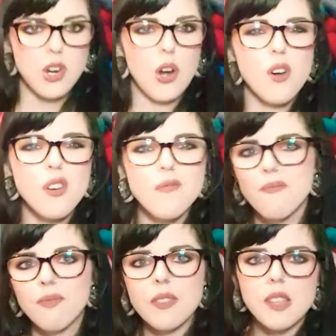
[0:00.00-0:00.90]
turn
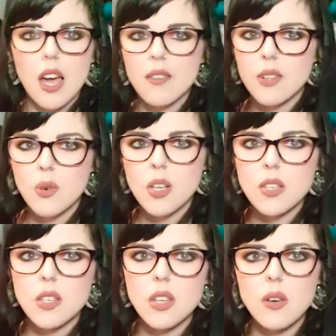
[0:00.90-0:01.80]
is kind of annoying
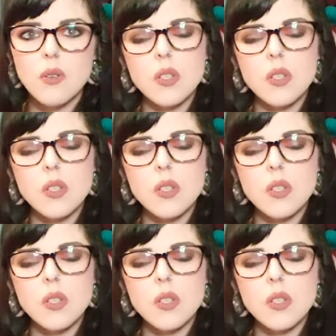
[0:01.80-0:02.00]
to do.